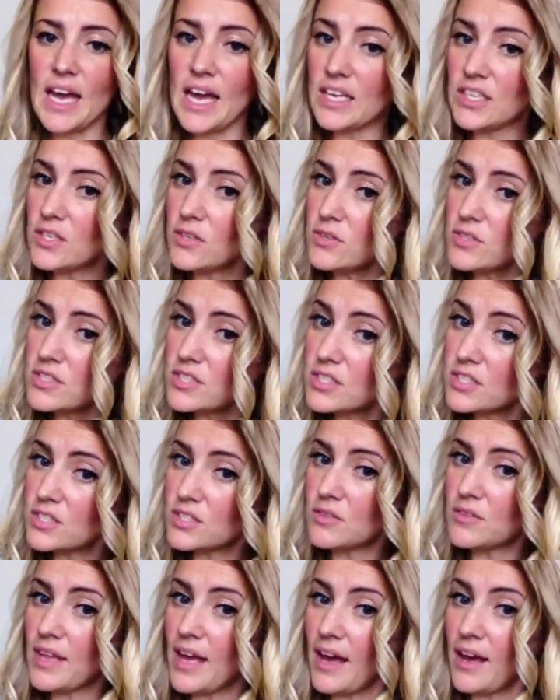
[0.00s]
I used to
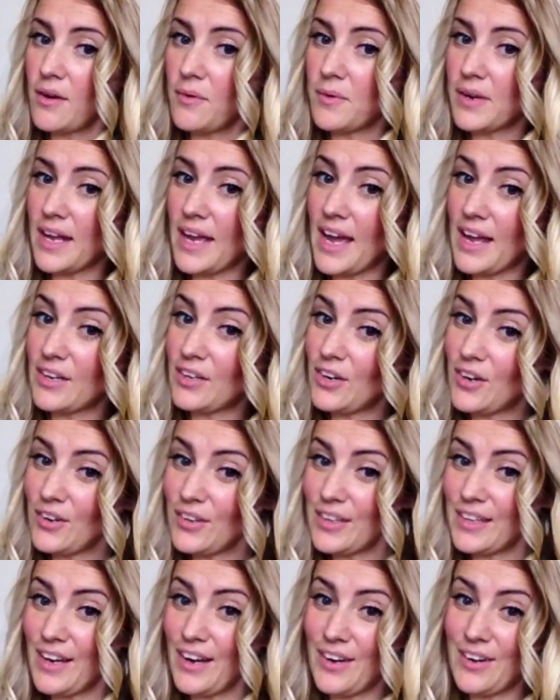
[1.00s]
do that when I had
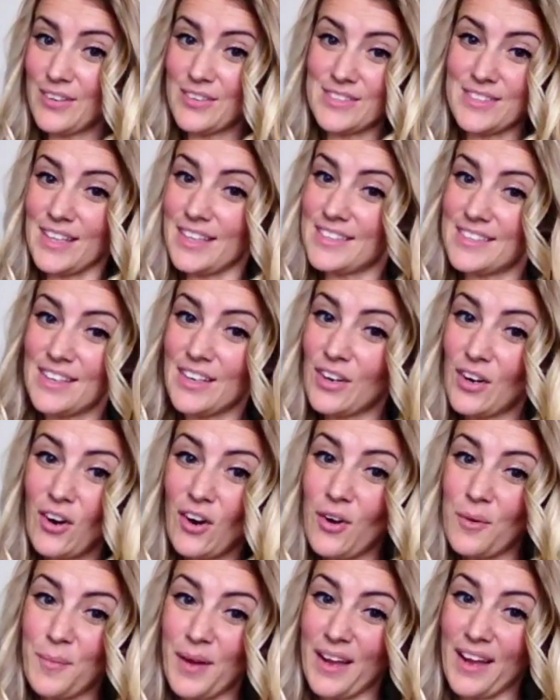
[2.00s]
curling irons that didn't
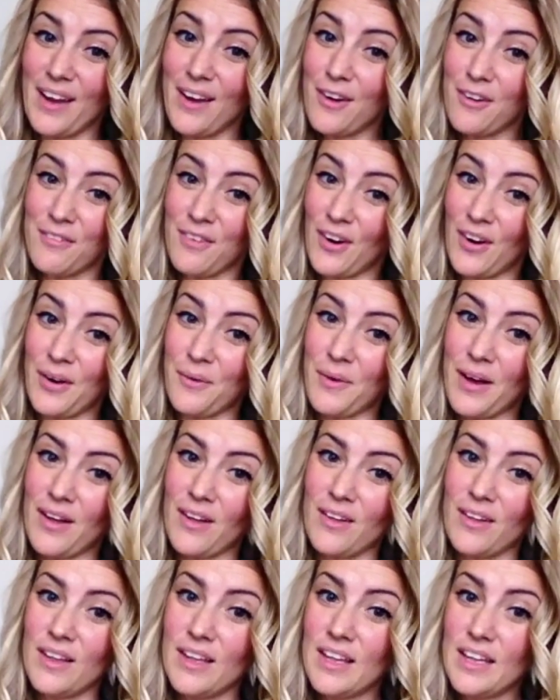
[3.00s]
curl my hair very
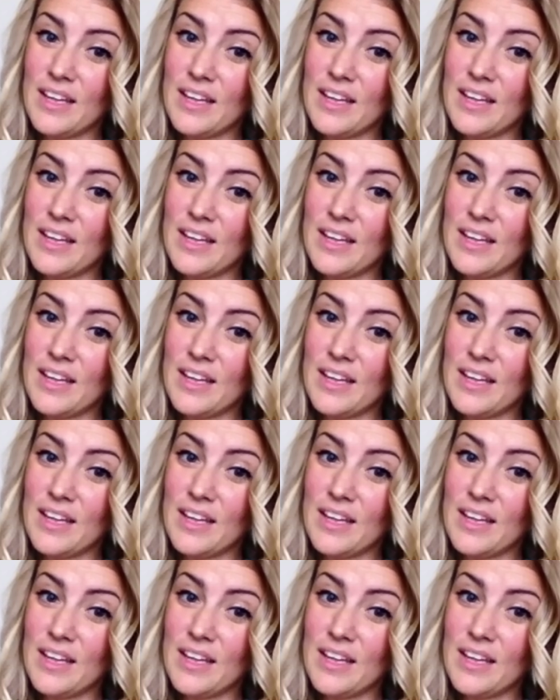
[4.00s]
well.